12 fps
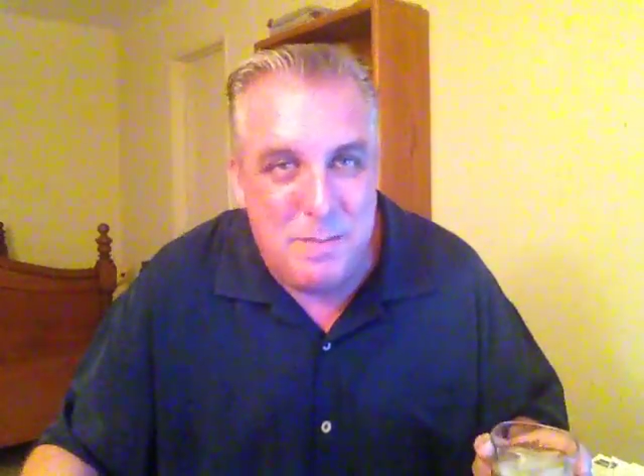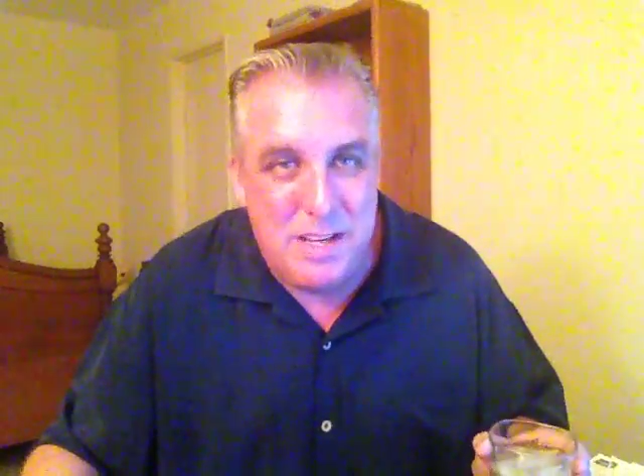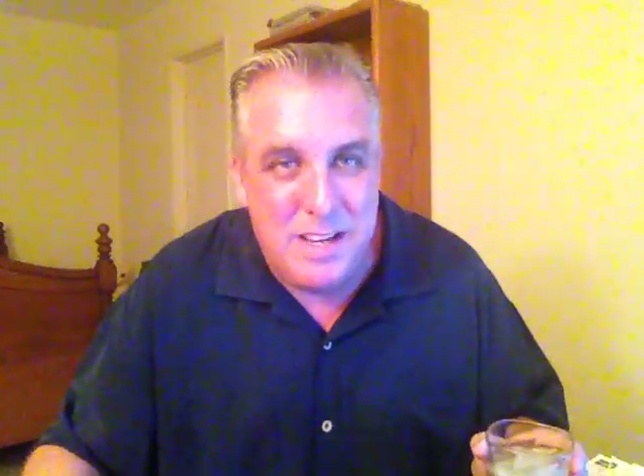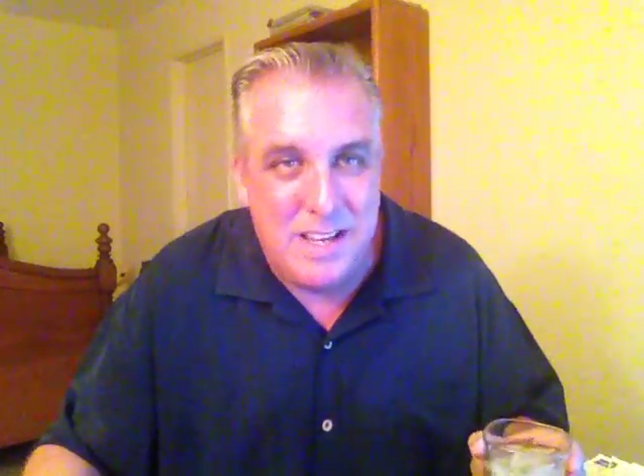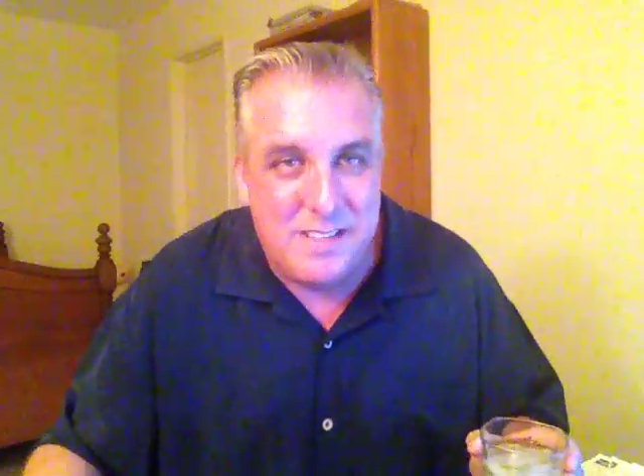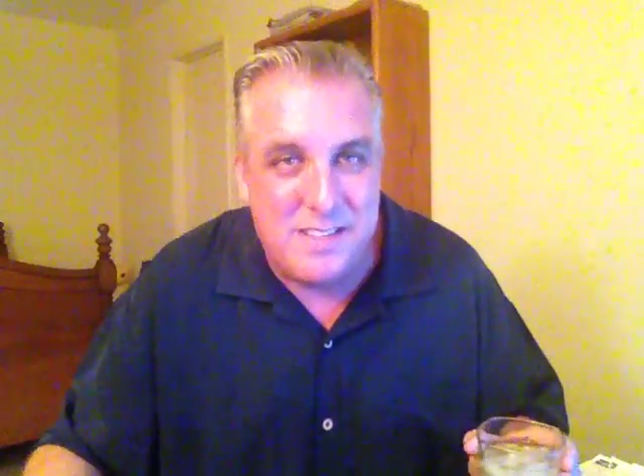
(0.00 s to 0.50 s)

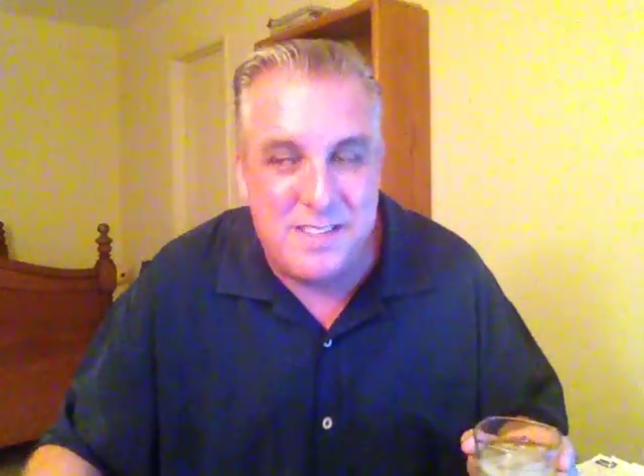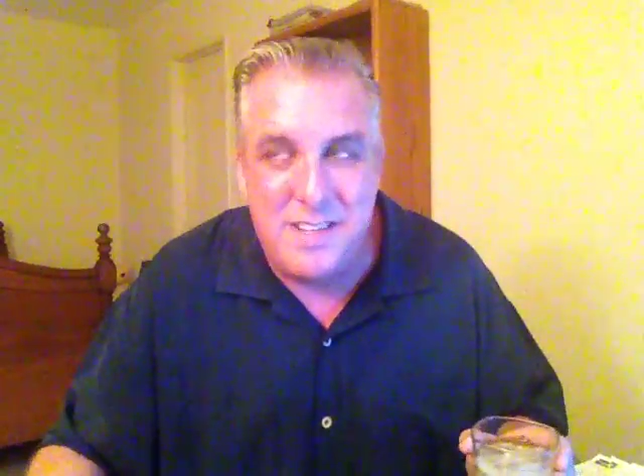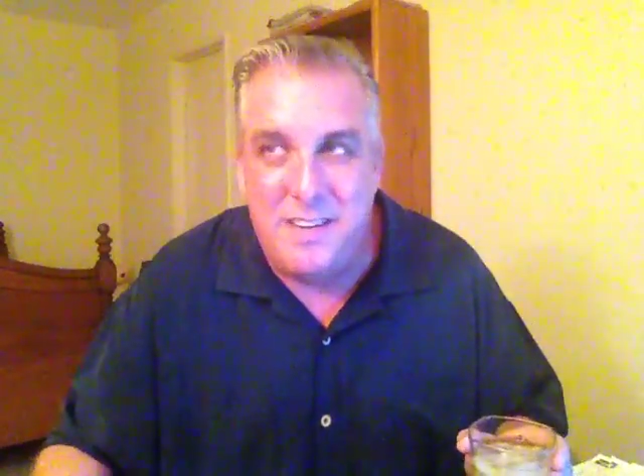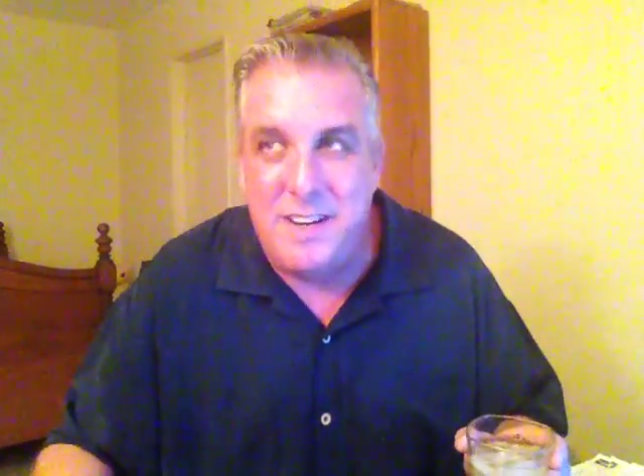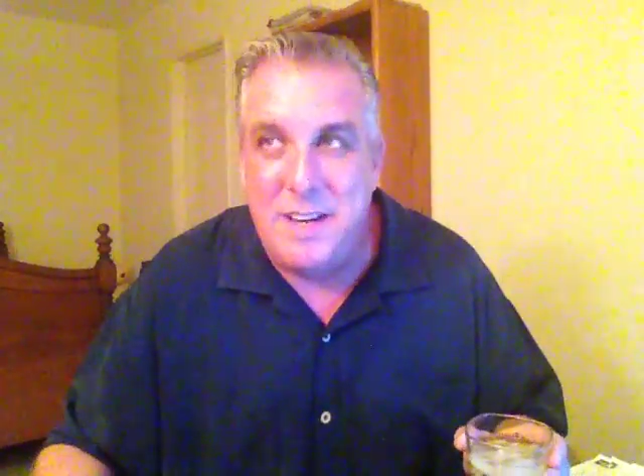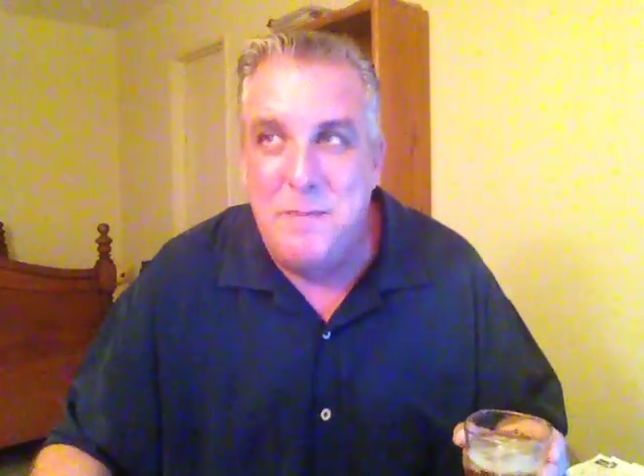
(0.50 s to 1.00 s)
being
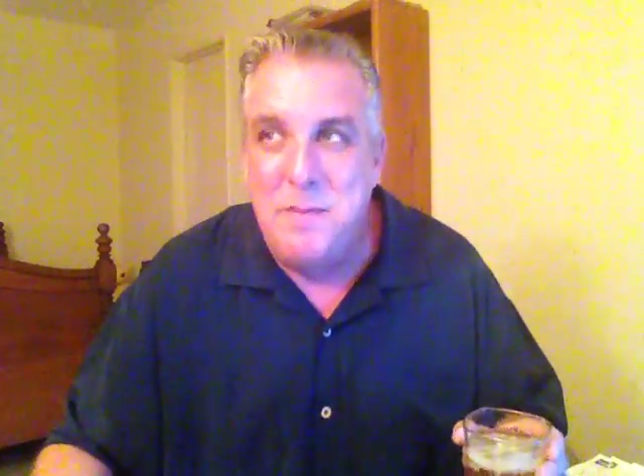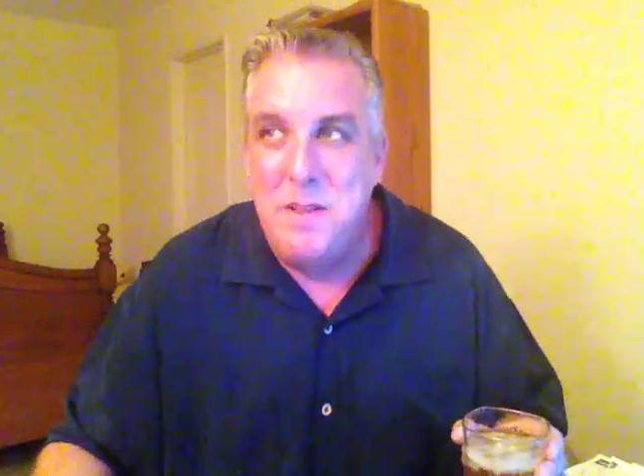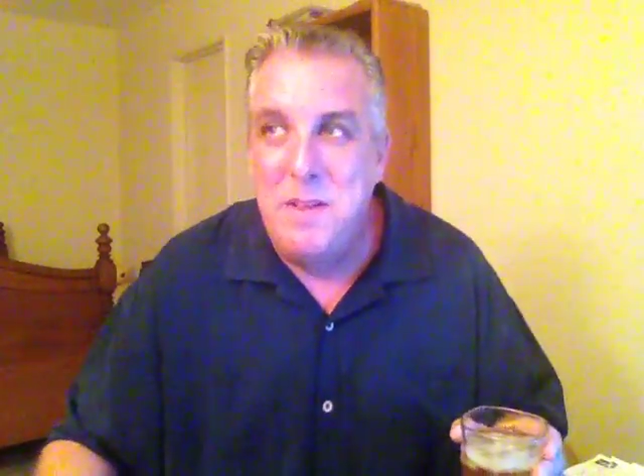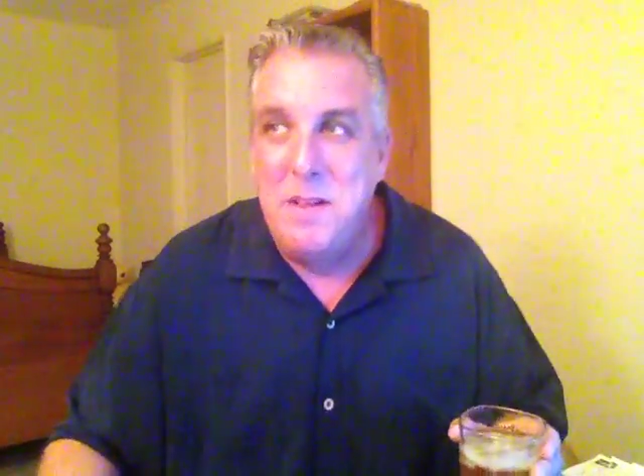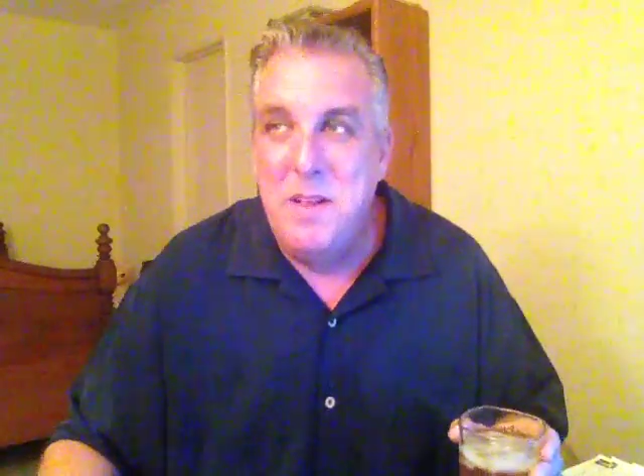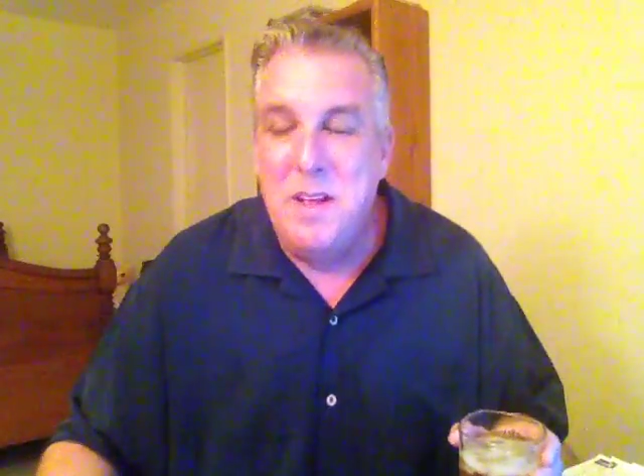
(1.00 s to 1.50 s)
necessary.
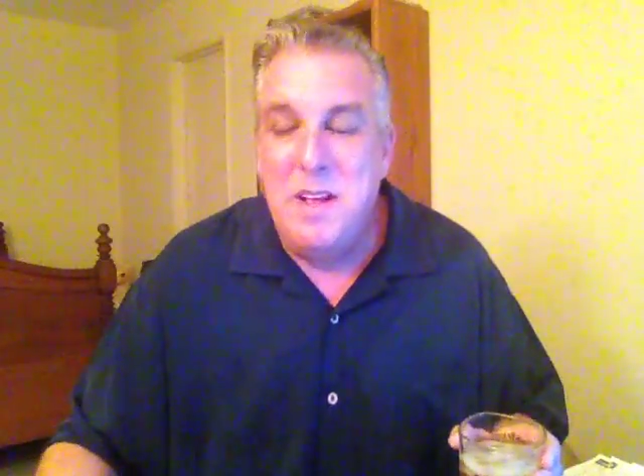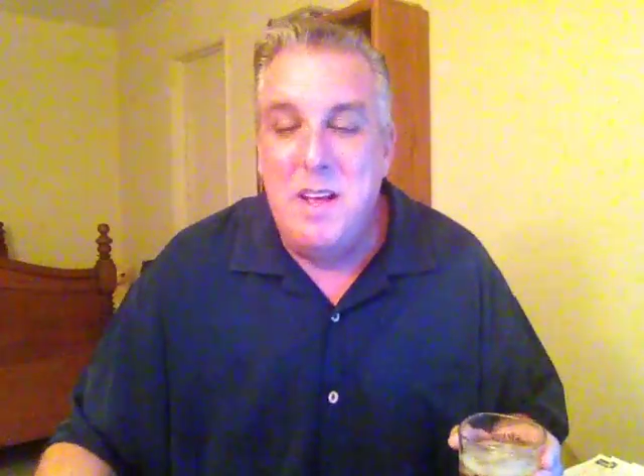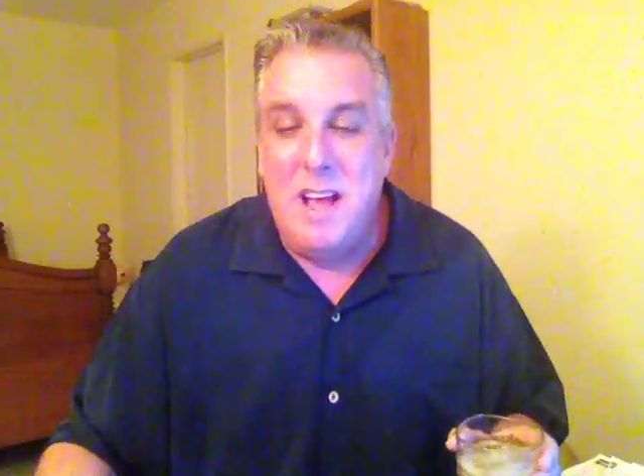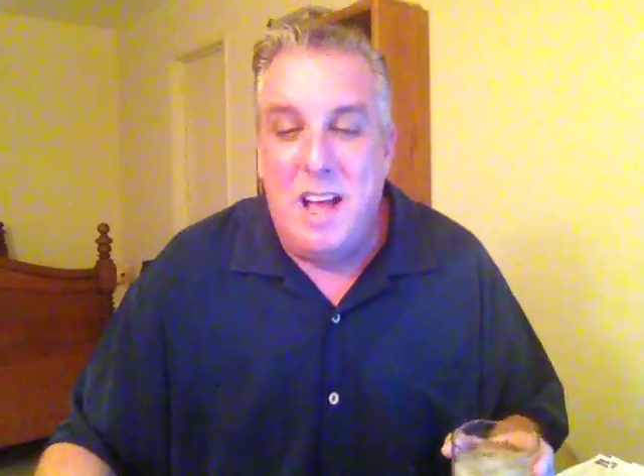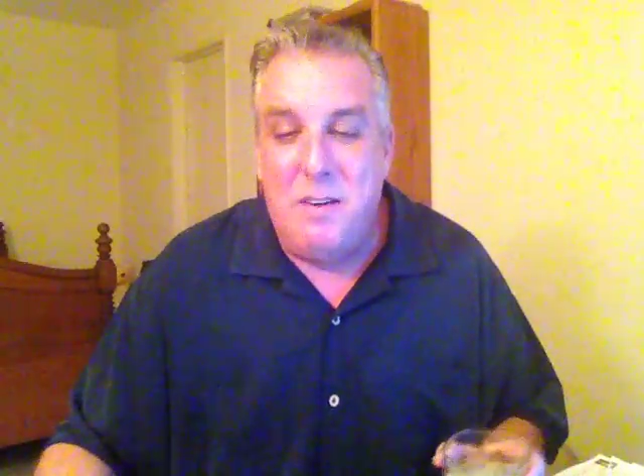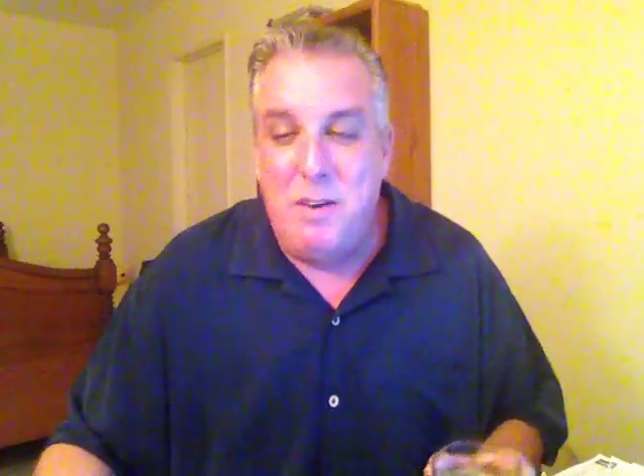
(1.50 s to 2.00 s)

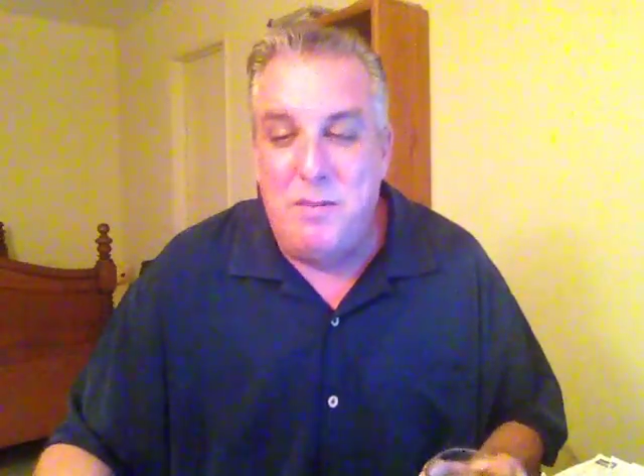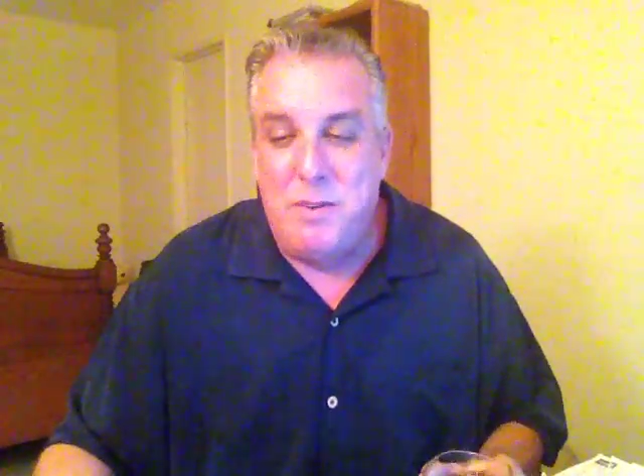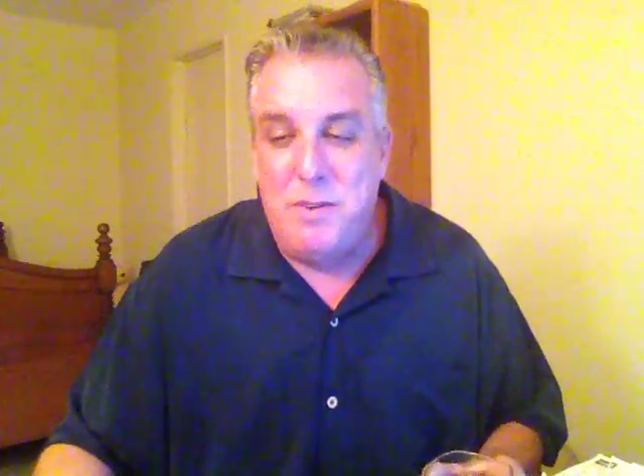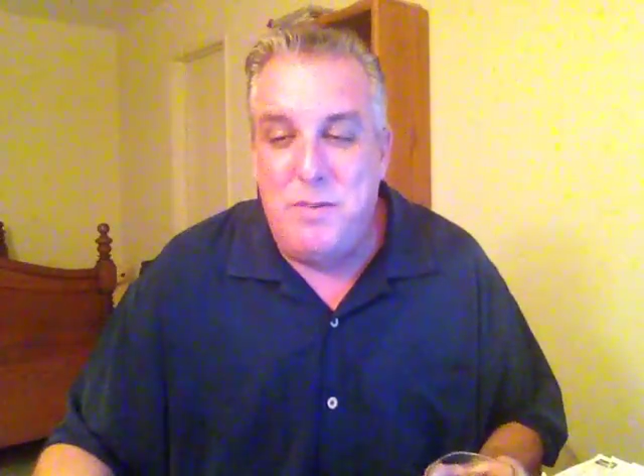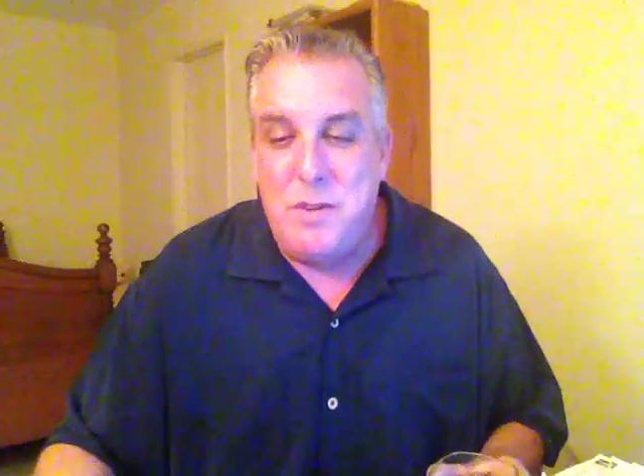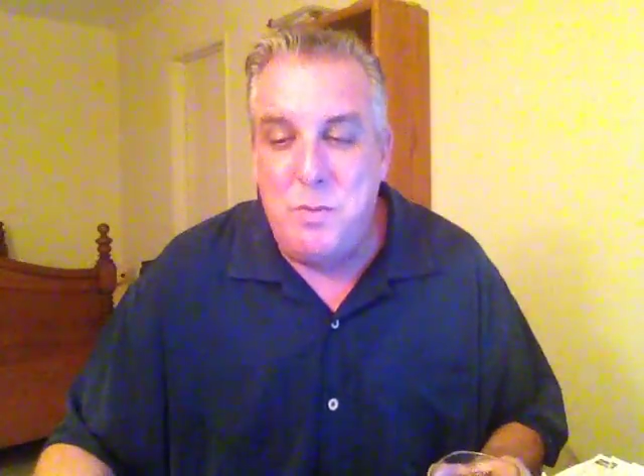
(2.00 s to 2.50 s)

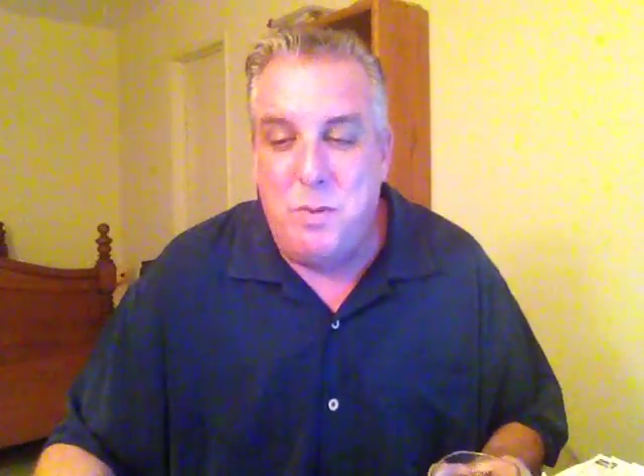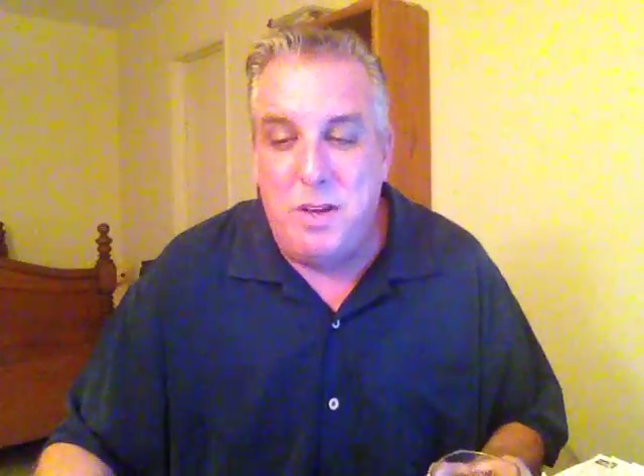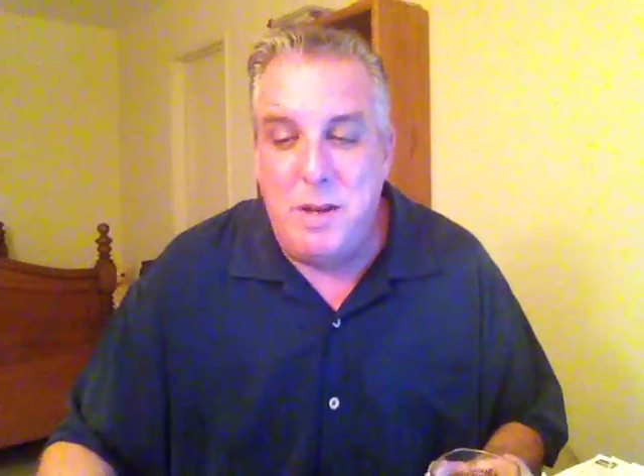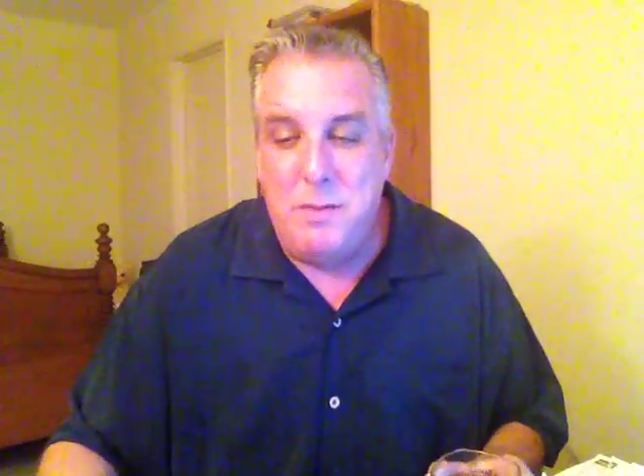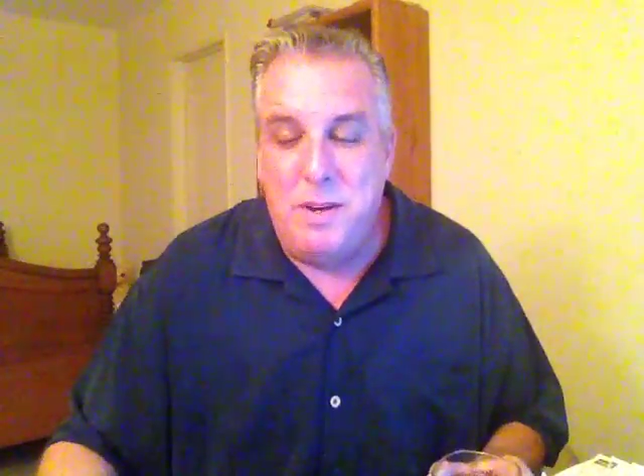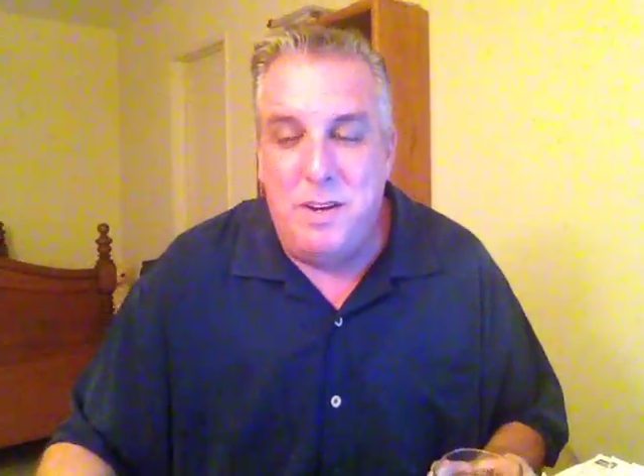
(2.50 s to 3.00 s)
However, if you want to,